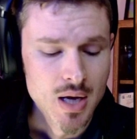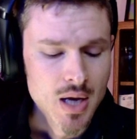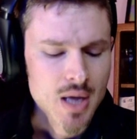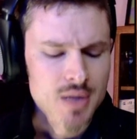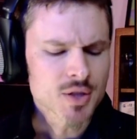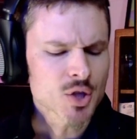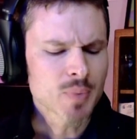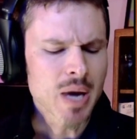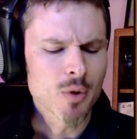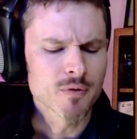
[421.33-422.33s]
Such
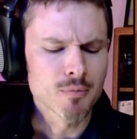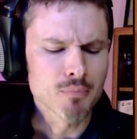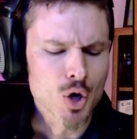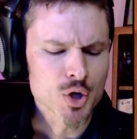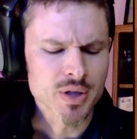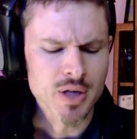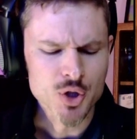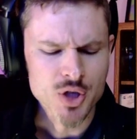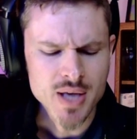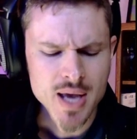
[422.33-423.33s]
powerful Martian
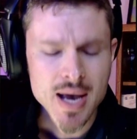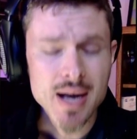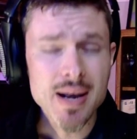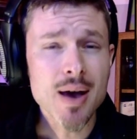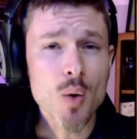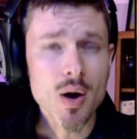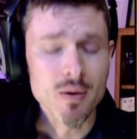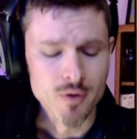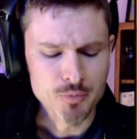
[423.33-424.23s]
energy can, however,